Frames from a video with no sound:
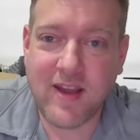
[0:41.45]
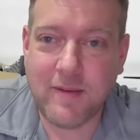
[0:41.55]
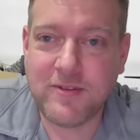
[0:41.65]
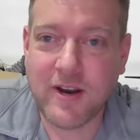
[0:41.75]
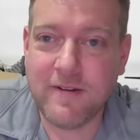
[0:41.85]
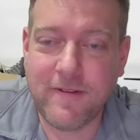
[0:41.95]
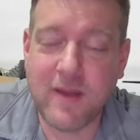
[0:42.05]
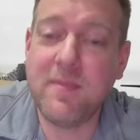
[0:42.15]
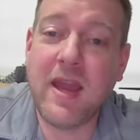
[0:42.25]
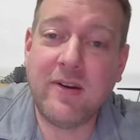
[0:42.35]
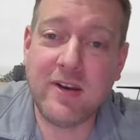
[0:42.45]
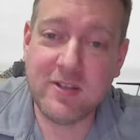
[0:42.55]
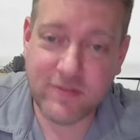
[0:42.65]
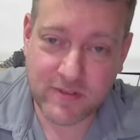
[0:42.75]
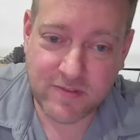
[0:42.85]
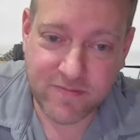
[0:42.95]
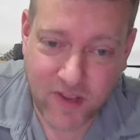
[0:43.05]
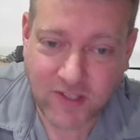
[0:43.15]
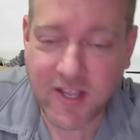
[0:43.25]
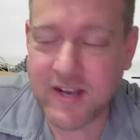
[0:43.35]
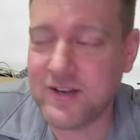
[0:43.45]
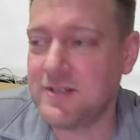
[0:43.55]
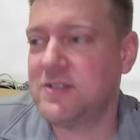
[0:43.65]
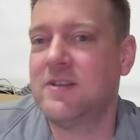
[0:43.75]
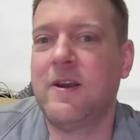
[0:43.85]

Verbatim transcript: I'm trying to find batteries for some ventilators